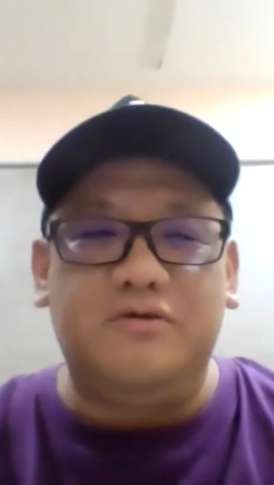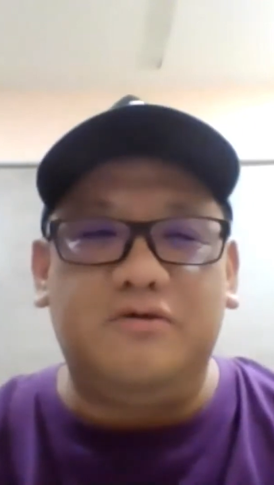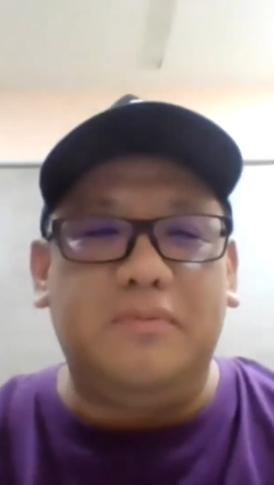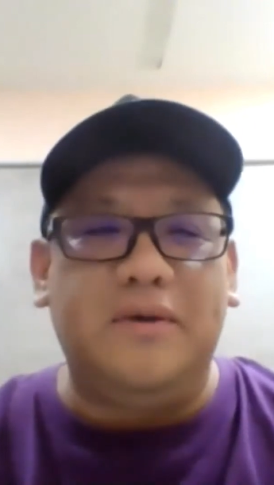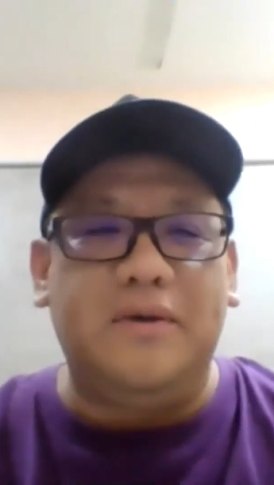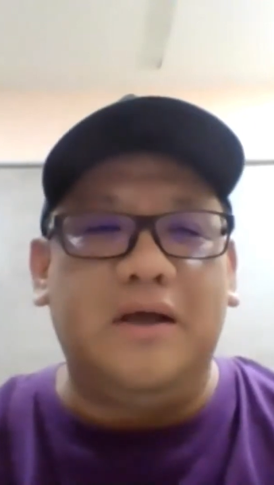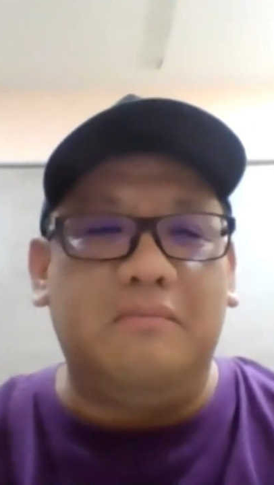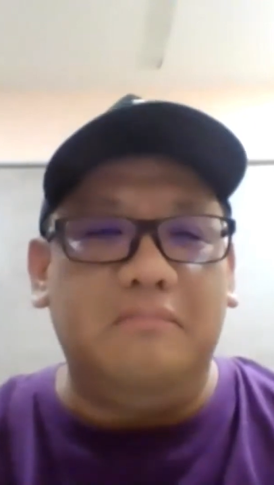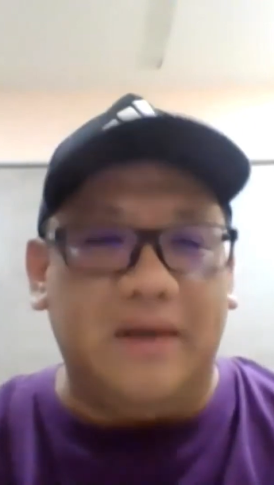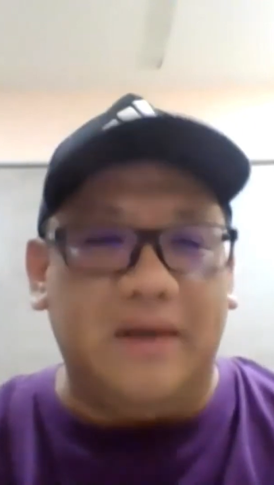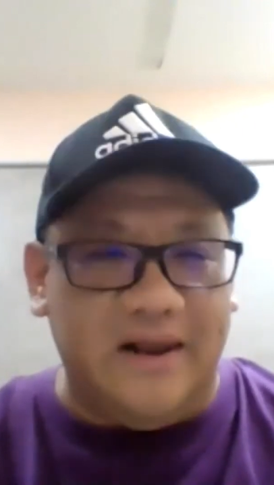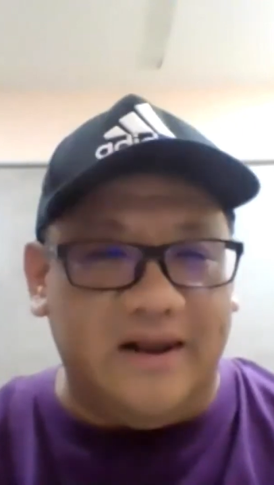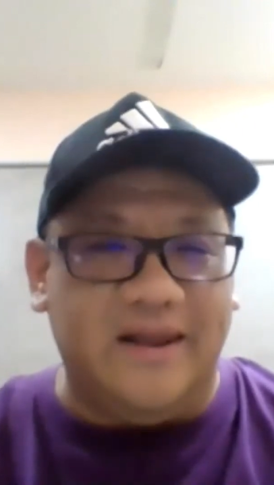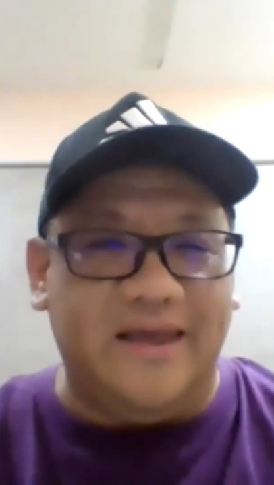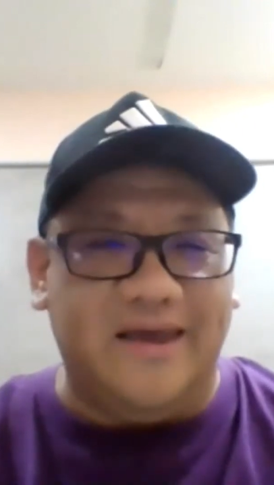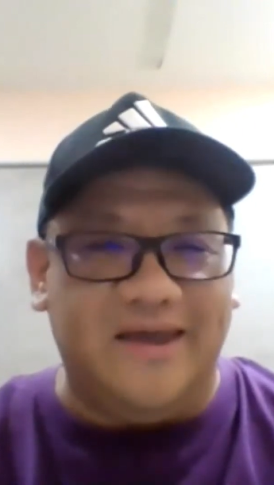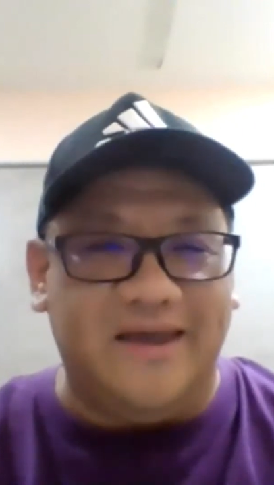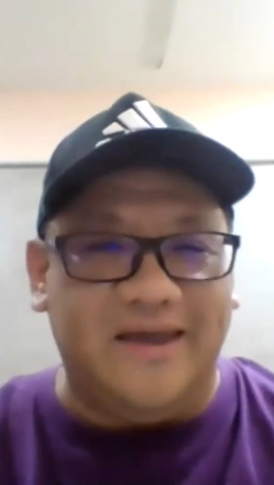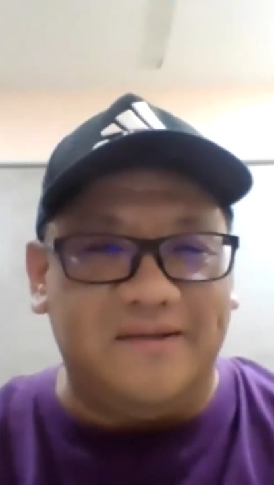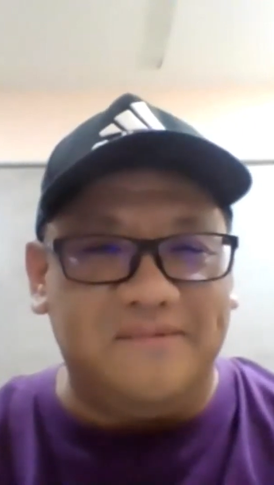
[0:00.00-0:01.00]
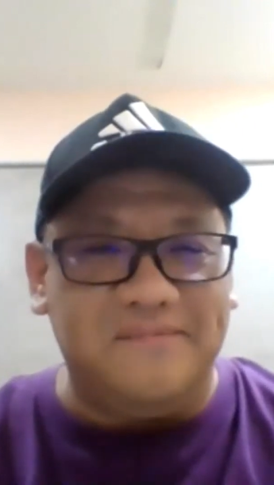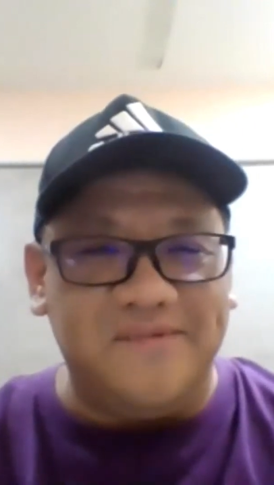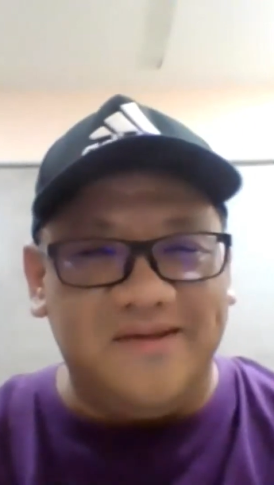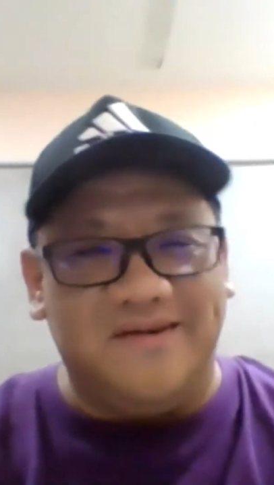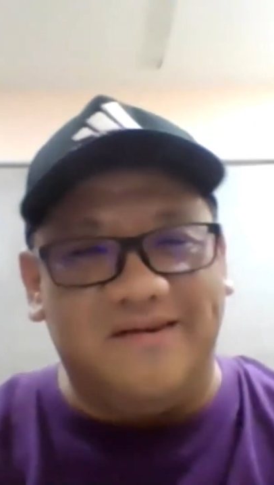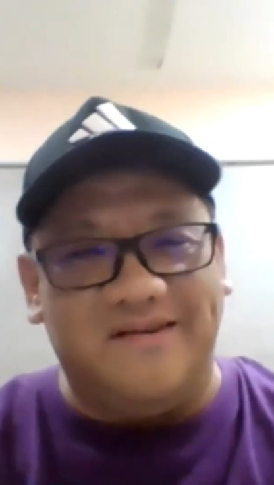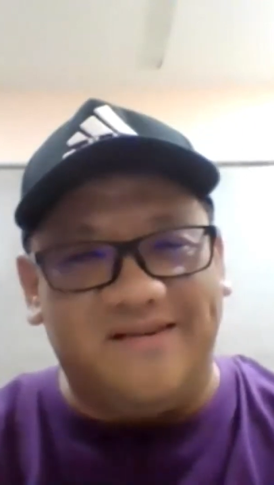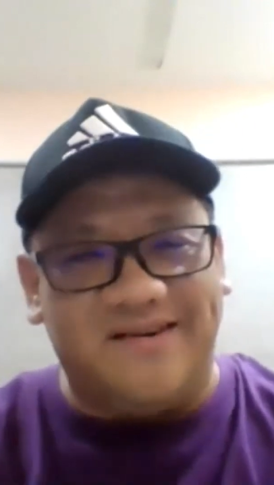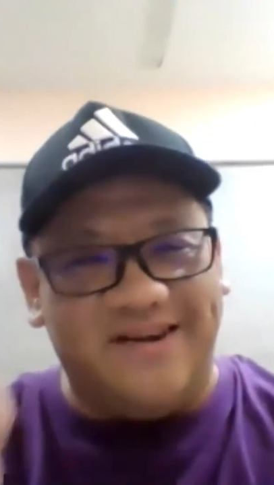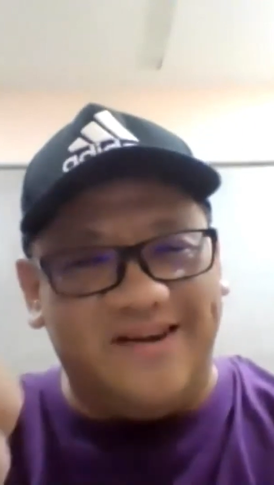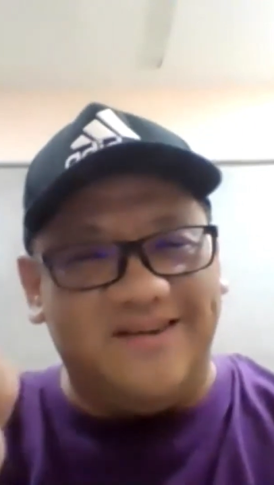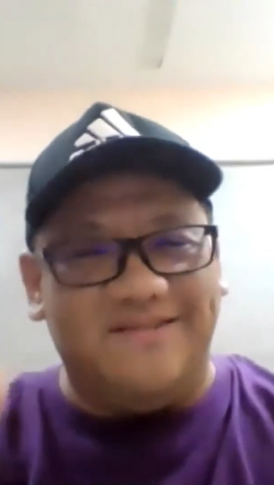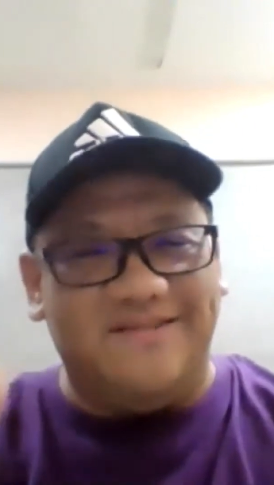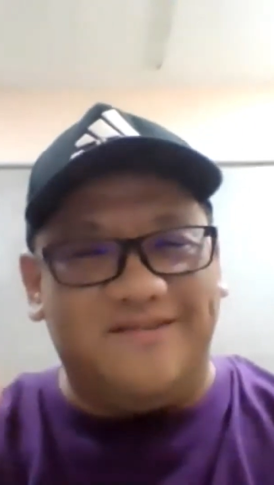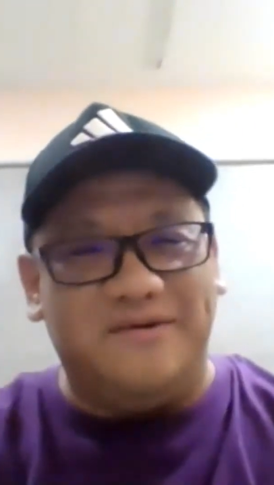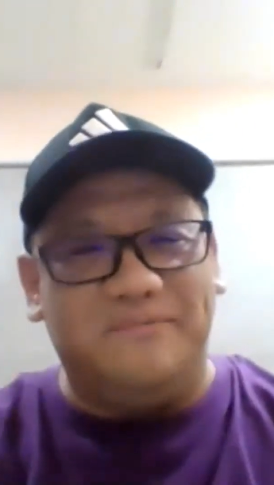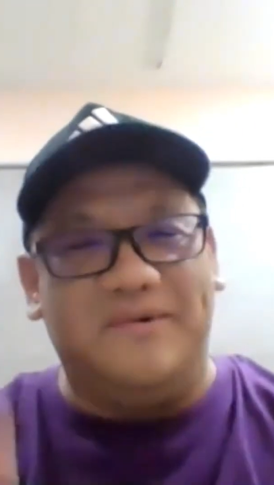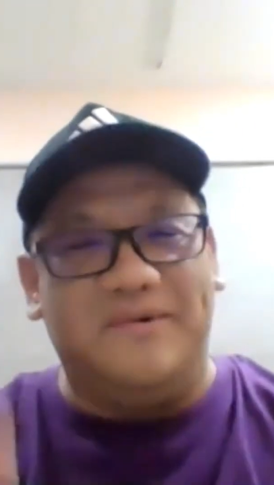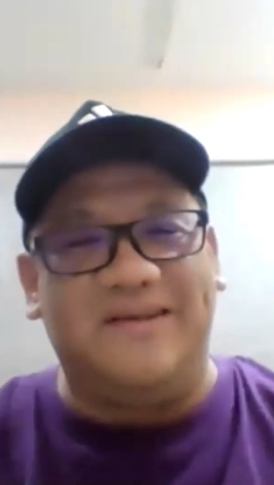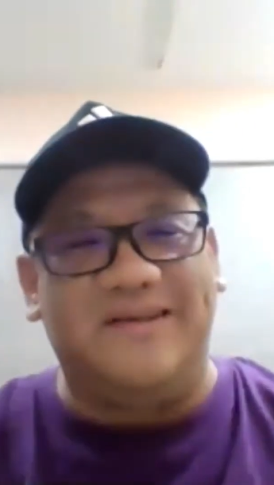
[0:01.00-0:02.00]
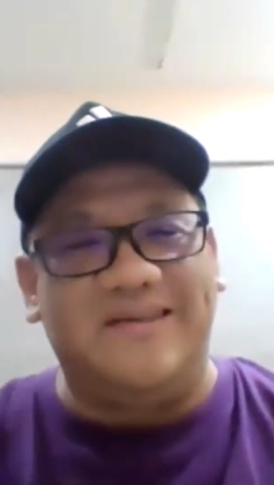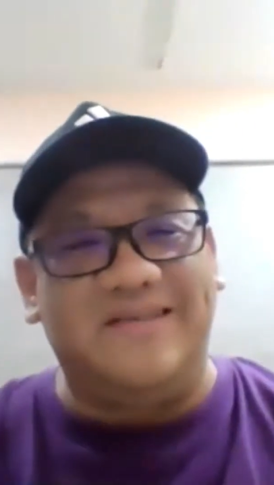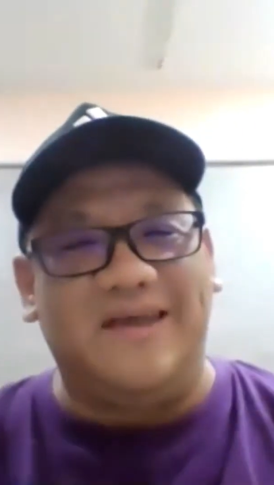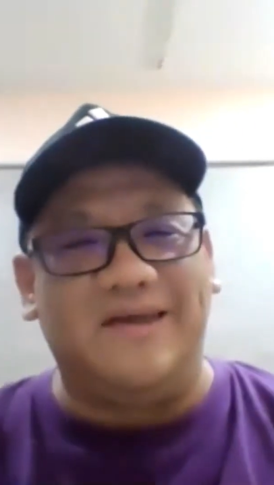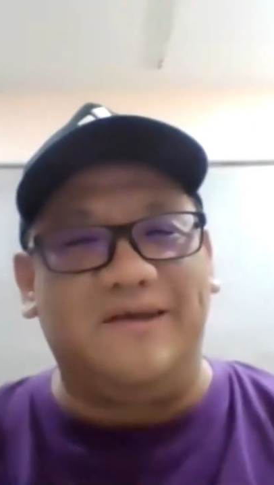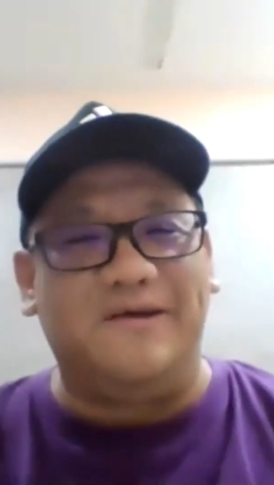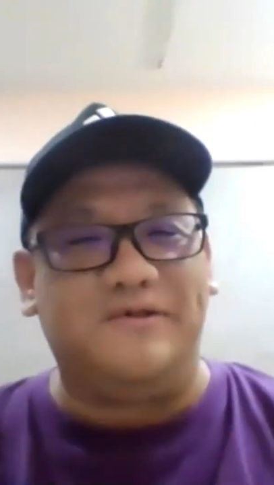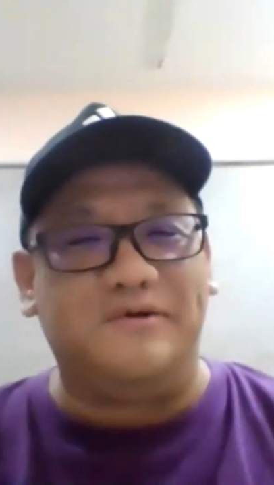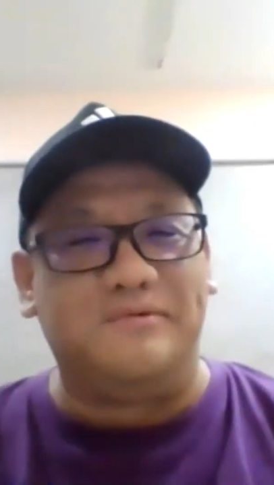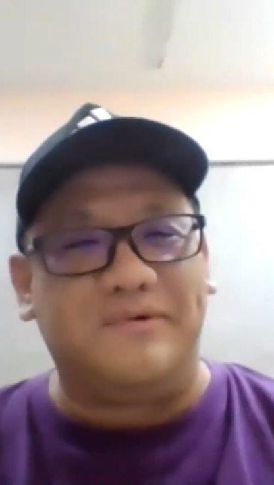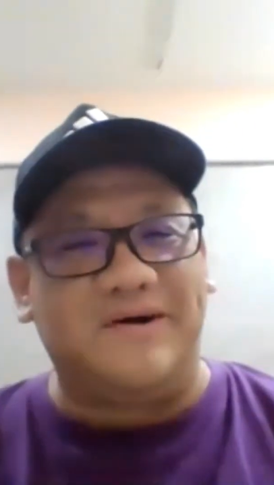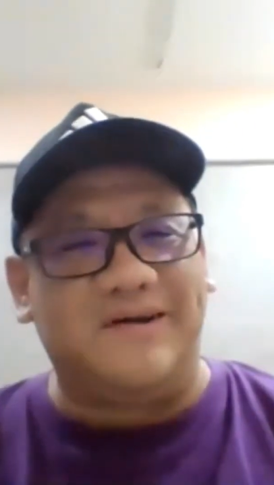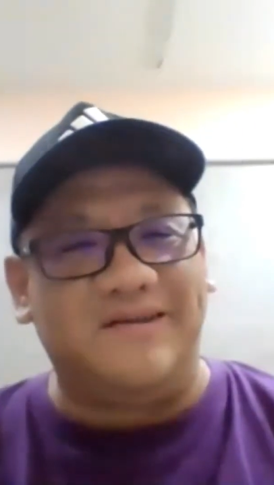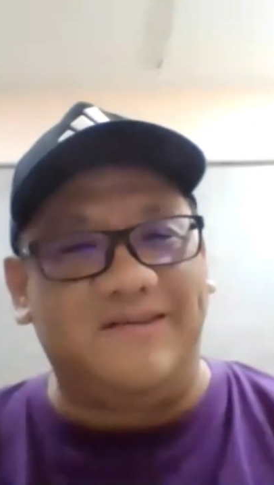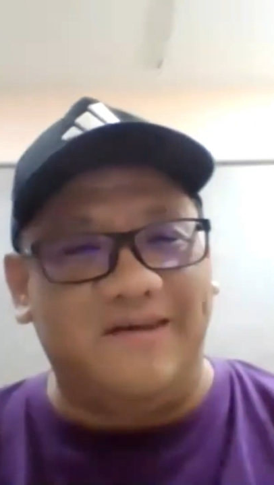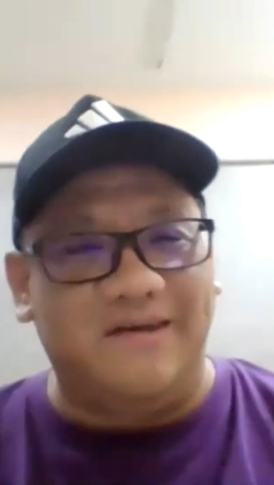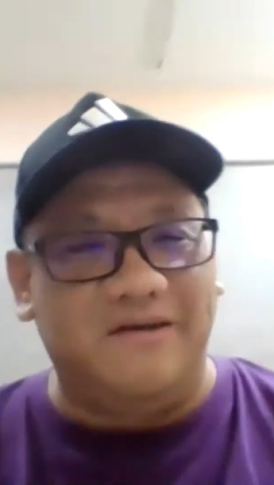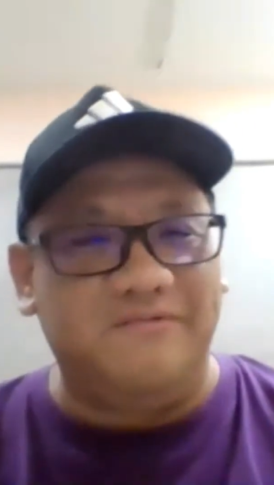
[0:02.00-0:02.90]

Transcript: to be a millionaire. All right, all the best. Thank you so much,